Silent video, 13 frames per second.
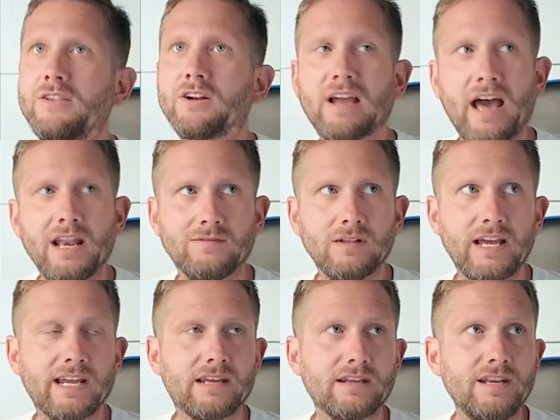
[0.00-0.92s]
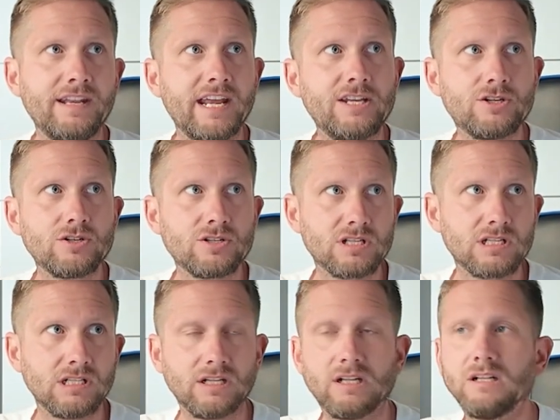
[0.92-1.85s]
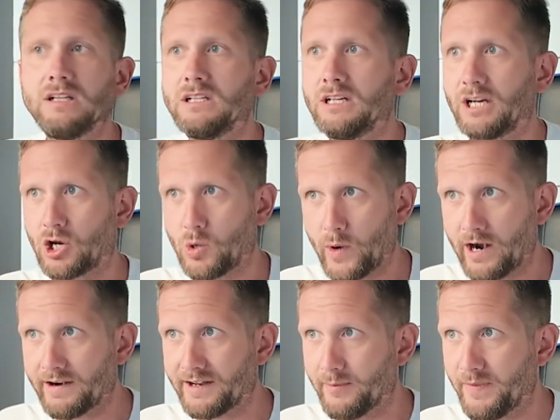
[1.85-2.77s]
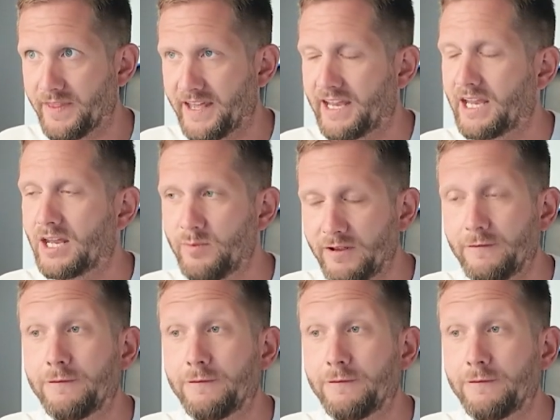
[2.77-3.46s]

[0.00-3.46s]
they're kind of like nature's little aquarium. They can be